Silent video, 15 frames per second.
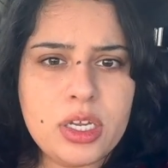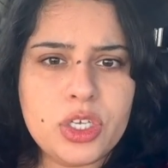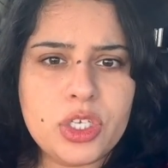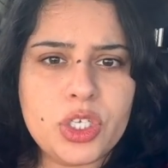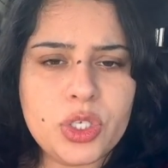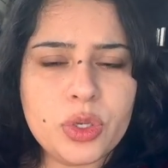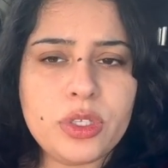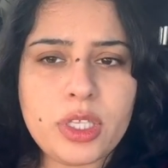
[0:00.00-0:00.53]

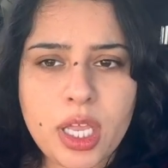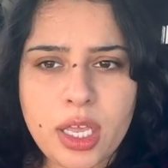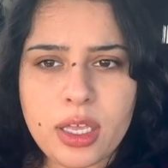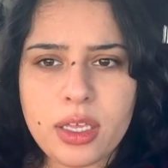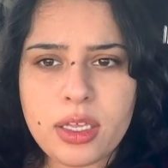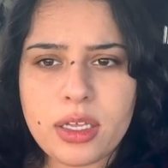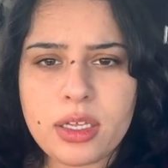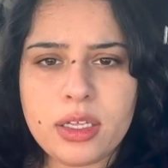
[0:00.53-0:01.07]
Do you
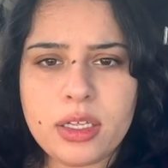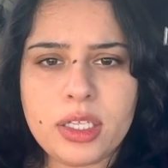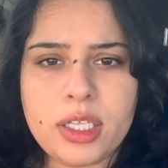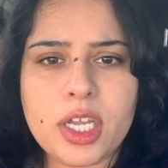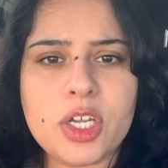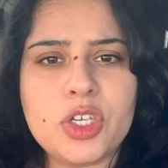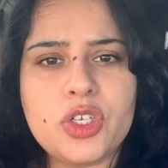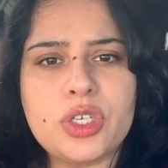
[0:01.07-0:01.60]
think
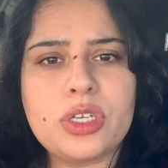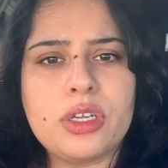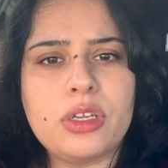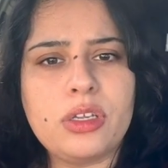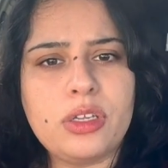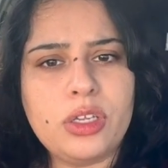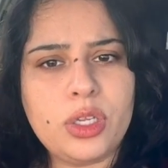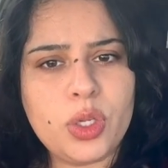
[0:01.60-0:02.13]
that
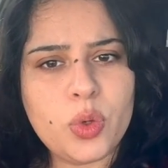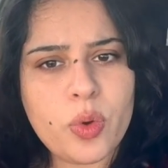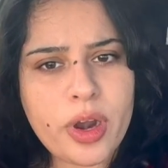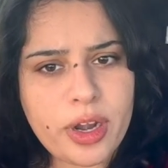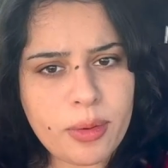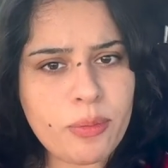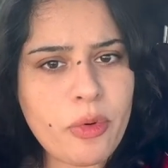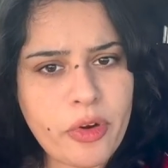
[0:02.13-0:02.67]
you are
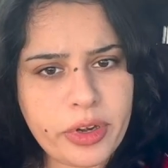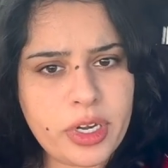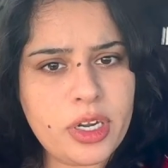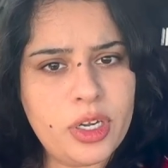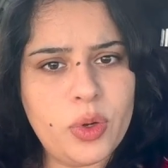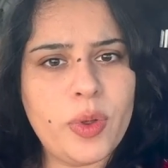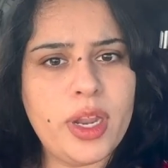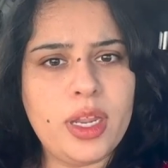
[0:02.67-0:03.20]

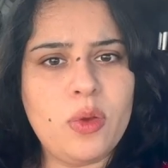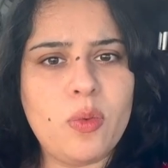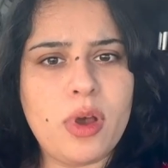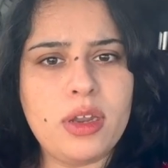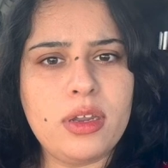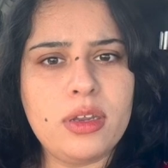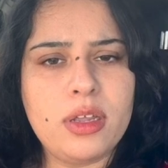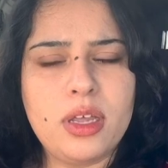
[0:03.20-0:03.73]
important to
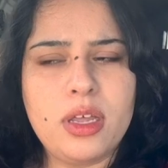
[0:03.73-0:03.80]
anyone?